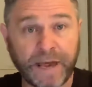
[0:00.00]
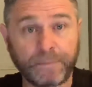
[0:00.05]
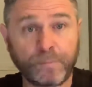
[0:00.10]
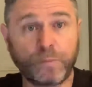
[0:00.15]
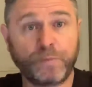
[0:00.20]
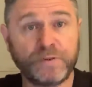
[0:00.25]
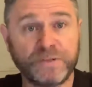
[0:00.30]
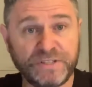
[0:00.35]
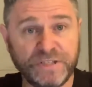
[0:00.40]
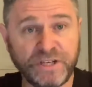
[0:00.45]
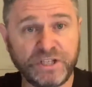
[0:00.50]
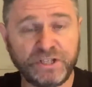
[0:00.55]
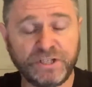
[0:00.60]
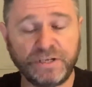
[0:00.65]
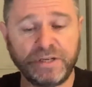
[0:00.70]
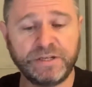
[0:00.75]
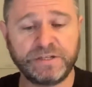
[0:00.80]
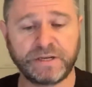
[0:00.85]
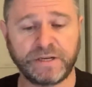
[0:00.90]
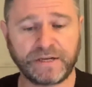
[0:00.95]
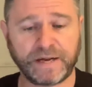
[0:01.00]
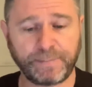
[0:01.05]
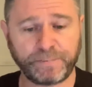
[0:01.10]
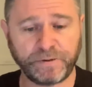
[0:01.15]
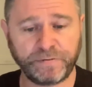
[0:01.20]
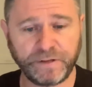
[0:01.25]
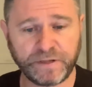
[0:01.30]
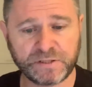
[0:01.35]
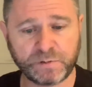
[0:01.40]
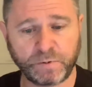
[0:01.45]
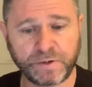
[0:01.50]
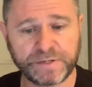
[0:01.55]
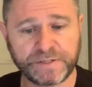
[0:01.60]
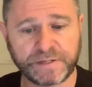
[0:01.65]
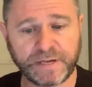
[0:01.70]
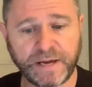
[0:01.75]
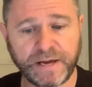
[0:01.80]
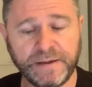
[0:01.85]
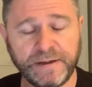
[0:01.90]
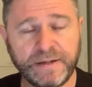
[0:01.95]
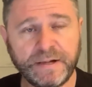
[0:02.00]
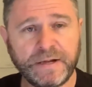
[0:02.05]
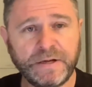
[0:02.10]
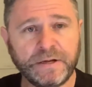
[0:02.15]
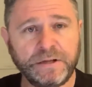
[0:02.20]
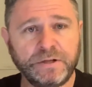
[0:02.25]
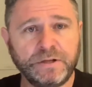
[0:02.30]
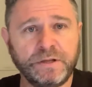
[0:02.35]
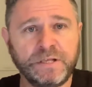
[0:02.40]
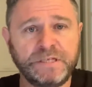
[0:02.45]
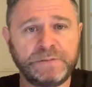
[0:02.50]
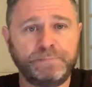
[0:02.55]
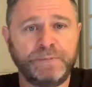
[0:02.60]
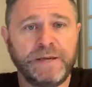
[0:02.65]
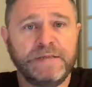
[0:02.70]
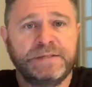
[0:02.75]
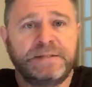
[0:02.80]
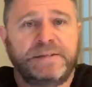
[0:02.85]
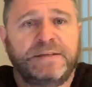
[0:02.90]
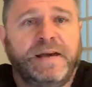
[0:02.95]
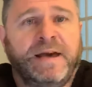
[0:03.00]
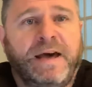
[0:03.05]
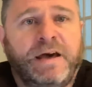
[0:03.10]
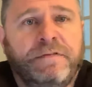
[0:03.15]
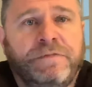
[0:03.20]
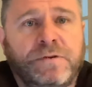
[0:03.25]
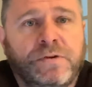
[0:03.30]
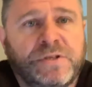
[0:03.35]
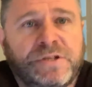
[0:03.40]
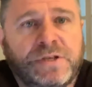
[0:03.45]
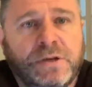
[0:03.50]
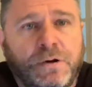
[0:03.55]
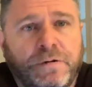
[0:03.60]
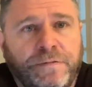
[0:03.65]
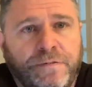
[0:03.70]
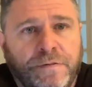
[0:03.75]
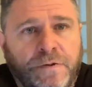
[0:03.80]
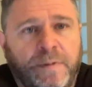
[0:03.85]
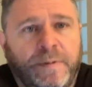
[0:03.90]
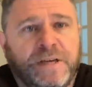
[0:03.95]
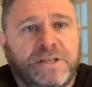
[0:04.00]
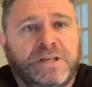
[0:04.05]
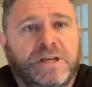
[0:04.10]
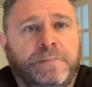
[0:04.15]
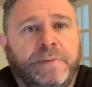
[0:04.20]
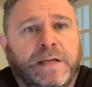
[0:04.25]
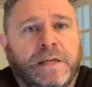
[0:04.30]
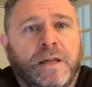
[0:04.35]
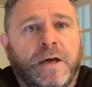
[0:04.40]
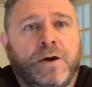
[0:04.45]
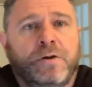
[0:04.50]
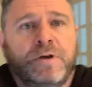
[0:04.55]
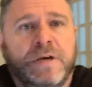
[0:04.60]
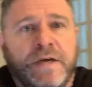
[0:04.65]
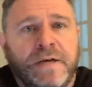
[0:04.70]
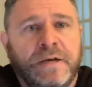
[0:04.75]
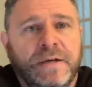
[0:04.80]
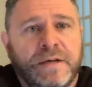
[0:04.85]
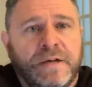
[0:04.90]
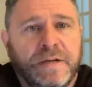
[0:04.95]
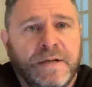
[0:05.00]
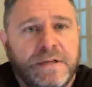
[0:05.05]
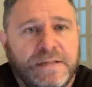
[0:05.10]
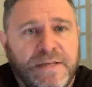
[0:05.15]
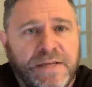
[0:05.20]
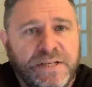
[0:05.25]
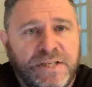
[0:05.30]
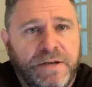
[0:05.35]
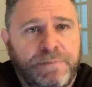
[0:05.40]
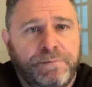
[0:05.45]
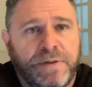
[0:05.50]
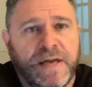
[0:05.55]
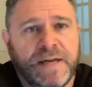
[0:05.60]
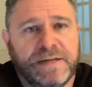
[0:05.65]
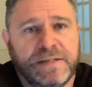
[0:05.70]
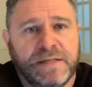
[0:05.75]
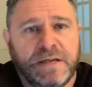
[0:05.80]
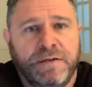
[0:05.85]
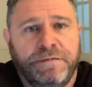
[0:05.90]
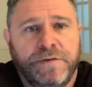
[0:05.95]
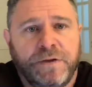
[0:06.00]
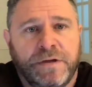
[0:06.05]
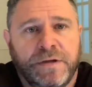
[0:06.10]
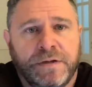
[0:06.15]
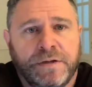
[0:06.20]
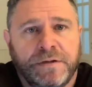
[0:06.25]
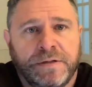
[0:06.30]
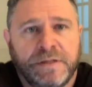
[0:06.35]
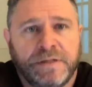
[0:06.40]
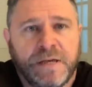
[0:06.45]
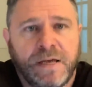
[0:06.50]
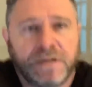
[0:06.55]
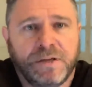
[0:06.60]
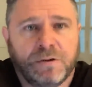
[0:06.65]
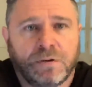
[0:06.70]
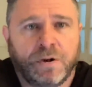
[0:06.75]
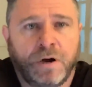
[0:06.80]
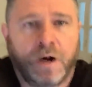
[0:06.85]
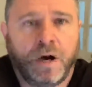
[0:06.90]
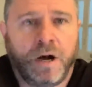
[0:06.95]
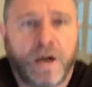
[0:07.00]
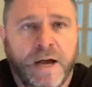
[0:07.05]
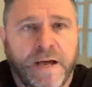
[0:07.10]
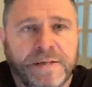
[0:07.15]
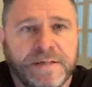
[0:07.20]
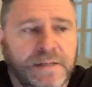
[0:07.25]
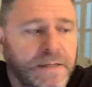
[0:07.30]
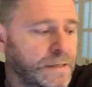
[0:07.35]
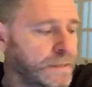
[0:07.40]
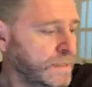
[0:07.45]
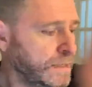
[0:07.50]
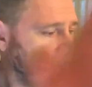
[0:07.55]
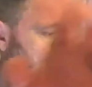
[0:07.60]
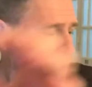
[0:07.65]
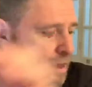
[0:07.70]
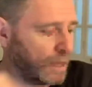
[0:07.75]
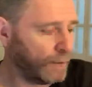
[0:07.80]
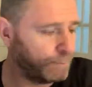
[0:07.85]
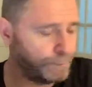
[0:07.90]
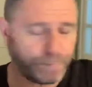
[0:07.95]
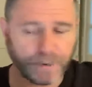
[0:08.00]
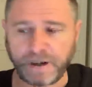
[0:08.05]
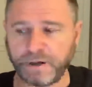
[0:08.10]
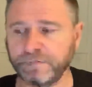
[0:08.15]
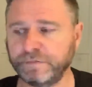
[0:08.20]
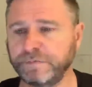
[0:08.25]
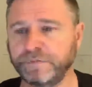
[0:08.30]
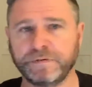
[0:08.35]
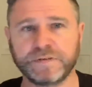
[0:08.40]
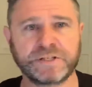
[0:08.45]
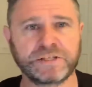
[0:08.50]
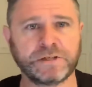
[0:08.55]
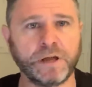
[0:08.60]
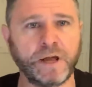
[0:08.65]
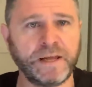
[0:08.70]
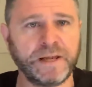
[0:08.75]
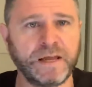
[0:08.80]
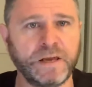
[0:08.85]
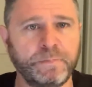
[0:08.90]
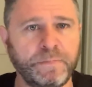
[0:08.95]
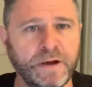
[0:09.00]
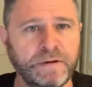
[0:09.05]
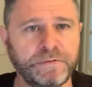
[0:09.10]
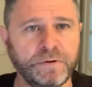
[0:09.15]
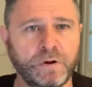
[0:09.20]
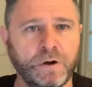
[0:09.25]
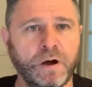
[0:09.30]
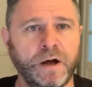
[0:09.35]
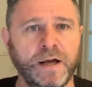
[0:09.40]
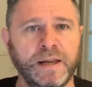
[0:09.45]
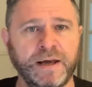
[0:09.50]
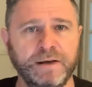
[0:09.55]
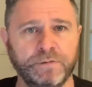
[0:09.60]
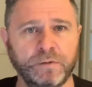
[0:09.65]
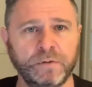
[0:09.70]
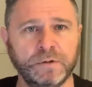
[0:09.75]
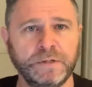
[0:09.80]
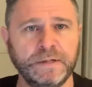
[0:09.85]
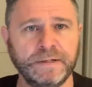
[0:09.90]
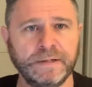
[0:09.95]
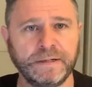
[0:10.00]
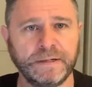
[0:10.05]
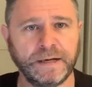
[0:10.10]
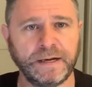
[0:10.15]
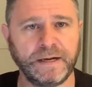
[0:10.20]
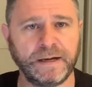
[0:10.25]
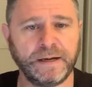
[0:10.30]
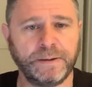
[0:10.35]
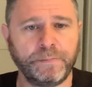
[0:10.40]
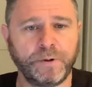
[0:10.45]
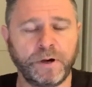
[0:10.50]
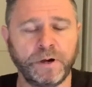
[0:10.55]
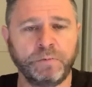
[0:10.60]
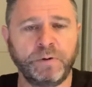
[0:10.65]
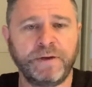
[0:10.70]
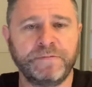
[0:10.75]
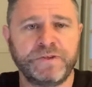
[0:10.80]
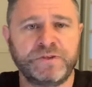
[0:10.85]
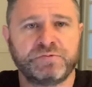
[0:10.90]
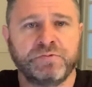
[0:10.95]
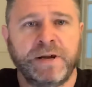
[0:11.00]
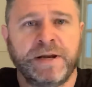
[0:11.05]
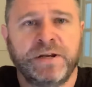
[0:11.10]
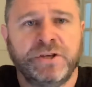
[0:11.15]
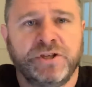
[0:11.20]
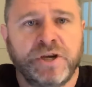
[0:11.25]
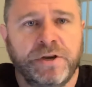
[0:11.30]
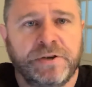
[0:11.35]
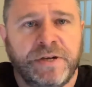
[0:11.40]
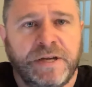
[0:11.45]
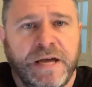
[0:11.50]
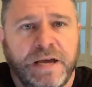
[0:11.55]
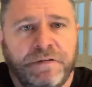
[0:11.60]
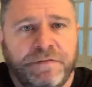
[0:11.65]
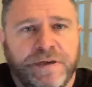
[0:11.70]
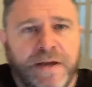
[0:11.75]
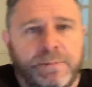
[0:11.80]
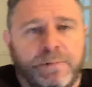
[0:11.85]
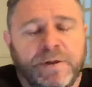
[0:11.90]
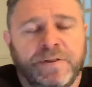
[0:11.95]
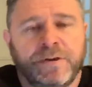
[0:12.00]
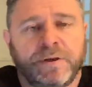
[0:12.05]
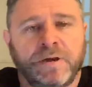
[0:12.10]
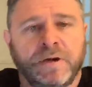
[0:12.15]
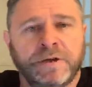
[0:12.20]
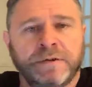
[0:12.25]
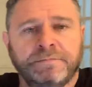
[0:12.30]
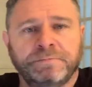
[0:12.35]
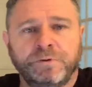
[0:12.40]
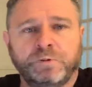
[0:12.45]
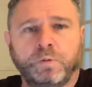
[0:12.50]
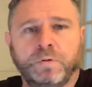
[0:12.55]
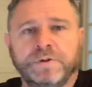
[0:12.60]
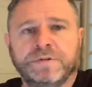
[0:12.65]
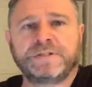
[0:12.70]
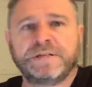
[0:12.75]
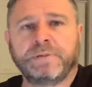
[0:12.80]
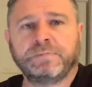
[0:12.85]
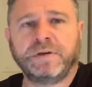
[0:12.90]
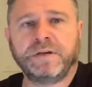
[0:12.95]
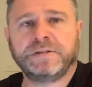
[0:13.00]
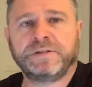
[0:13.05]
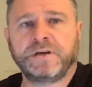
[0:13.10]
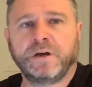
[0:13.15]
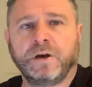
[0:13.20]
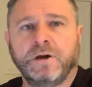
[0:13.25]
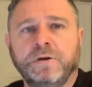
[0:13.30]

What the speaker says: position is a couple of things I want to say. It's best to have yourself, I'm actually a bit low here. It's actually best if you can get your height slightly above your eye level. We have this running joke in our family that I coined some years ago